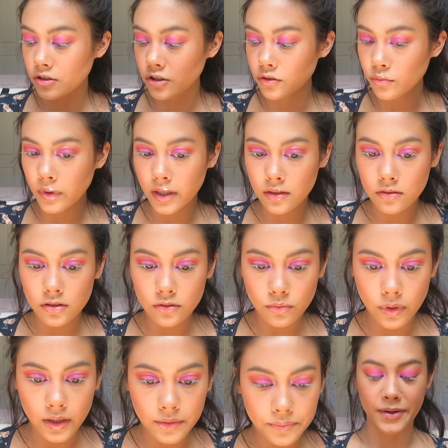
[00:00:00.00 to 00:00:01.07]
Just wait, just
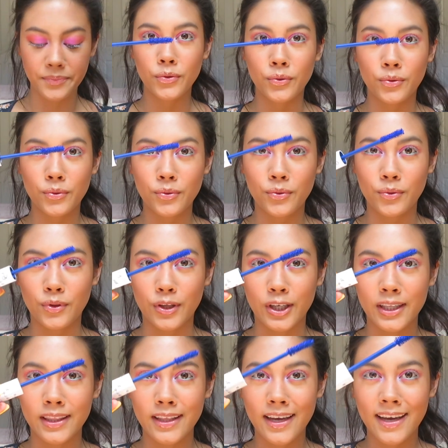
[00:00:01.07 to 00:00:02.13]
wait. Ooh, look
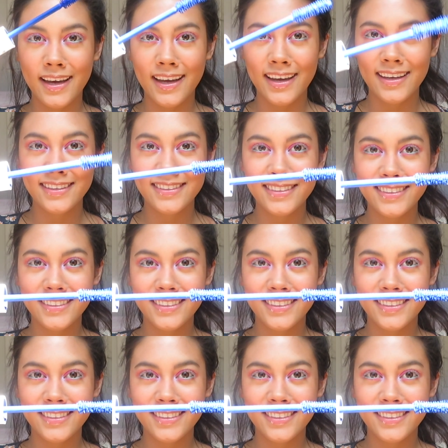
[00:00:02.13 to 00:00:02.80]
at that.